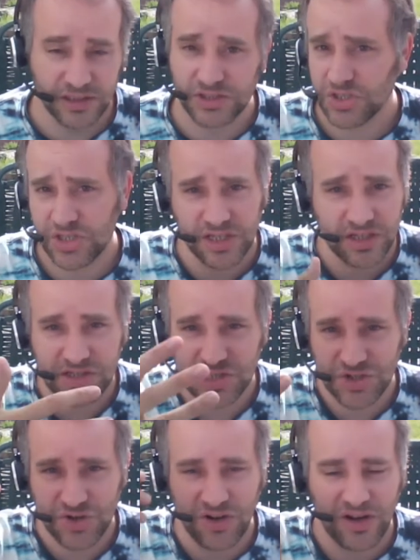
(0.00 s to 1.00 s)
just
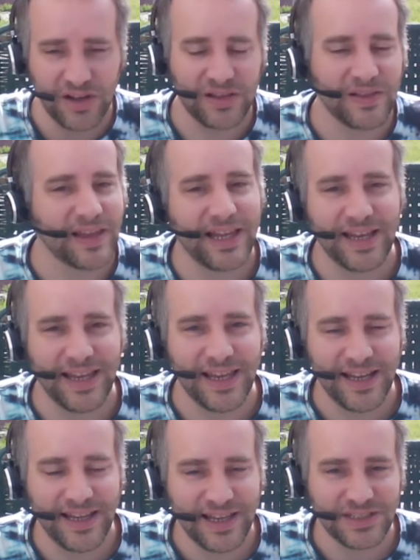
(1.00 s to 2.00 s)

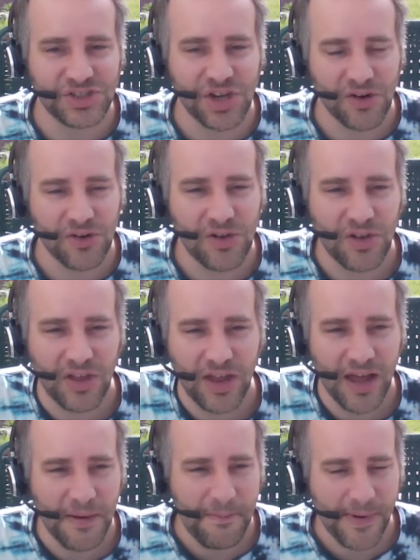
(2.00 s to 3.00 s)
any general
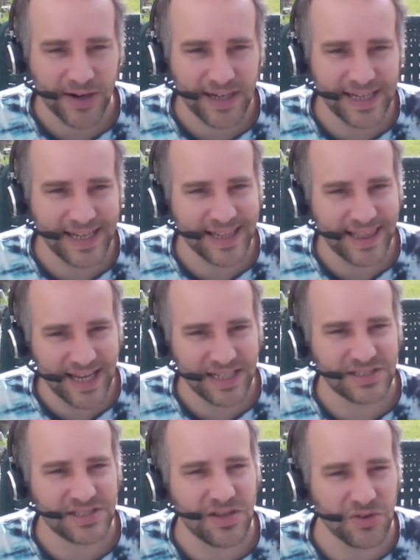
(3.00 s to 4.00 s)
marketing
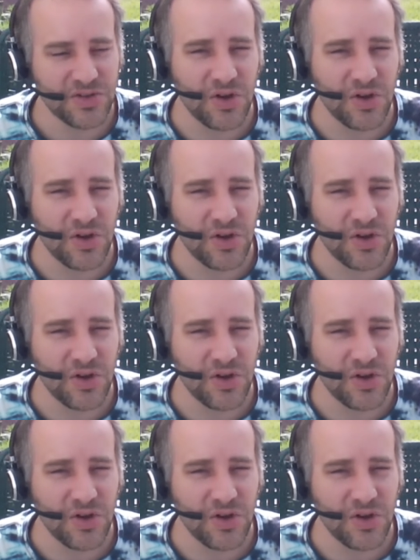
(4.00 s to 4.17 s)
things,